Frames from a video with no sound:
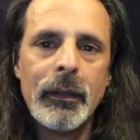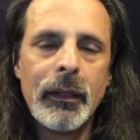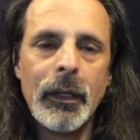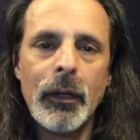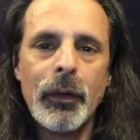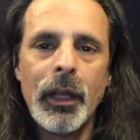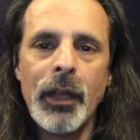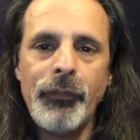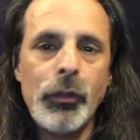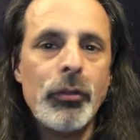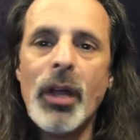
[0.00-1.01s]
You know,
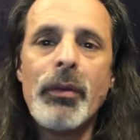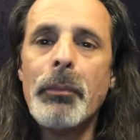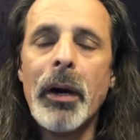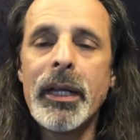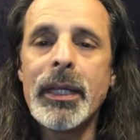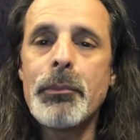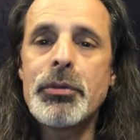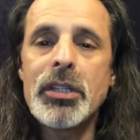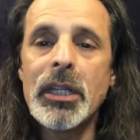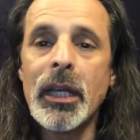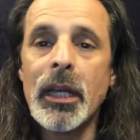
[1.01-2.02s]
if you never bought a
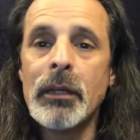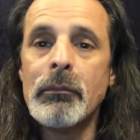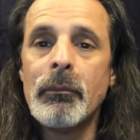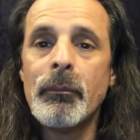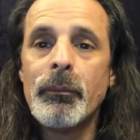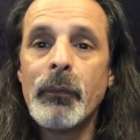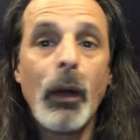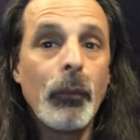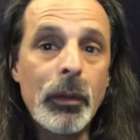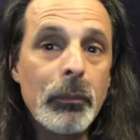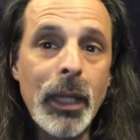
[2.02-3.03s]
Gibson again, I
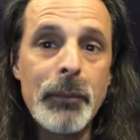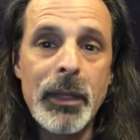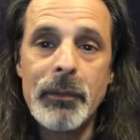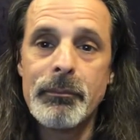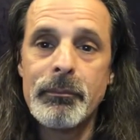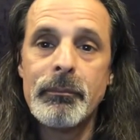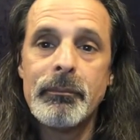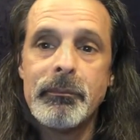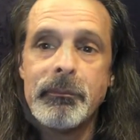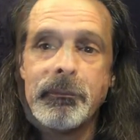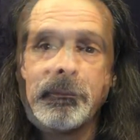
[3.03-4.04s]
wouldn't blame you.
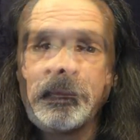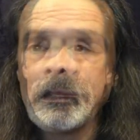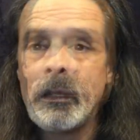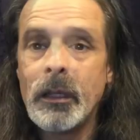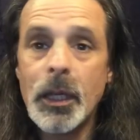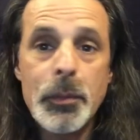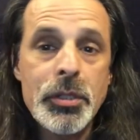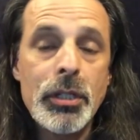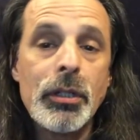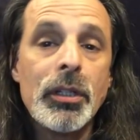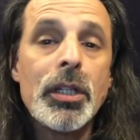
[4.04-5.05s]

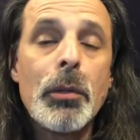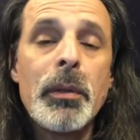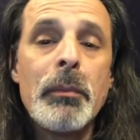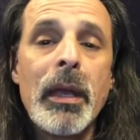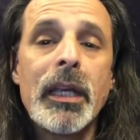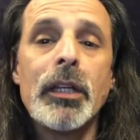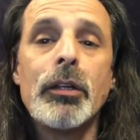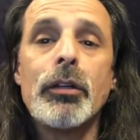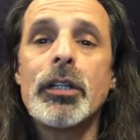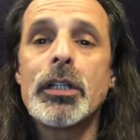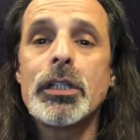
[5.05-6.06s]
Gibson, you need to be making
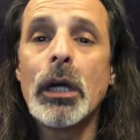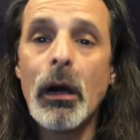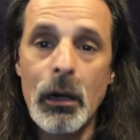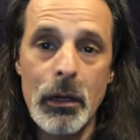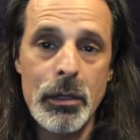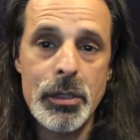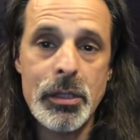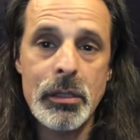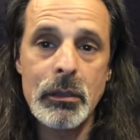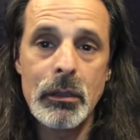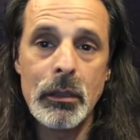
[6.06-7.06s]
good
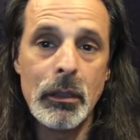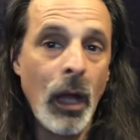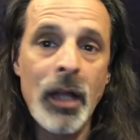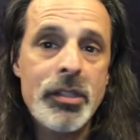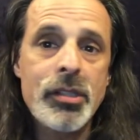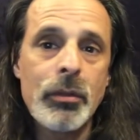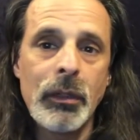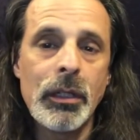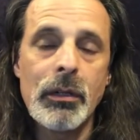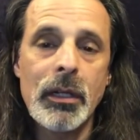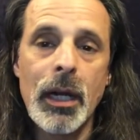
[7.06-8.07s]
guitars, not
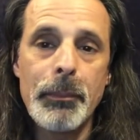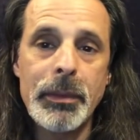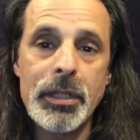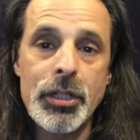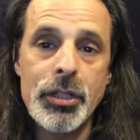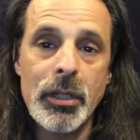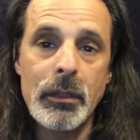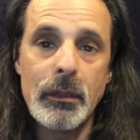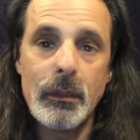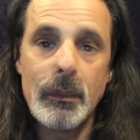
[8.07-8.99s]
suing your competition.